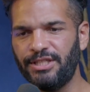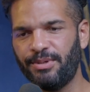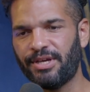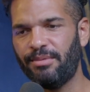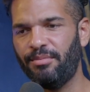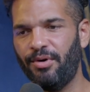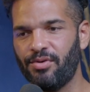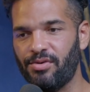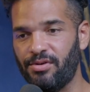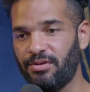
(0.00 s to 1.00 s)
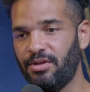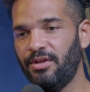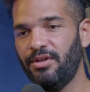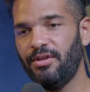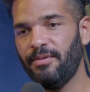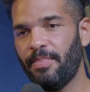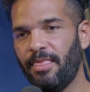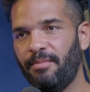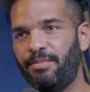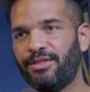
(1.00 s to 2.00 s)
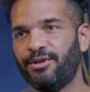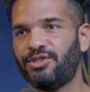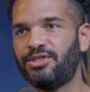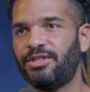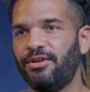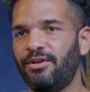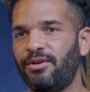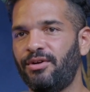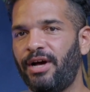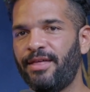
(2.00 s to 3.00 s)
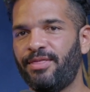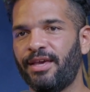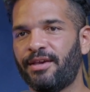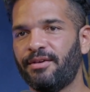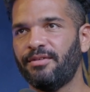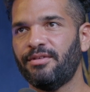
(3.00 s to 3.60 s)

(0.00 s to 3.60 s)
become a mogul, but there's still, I think,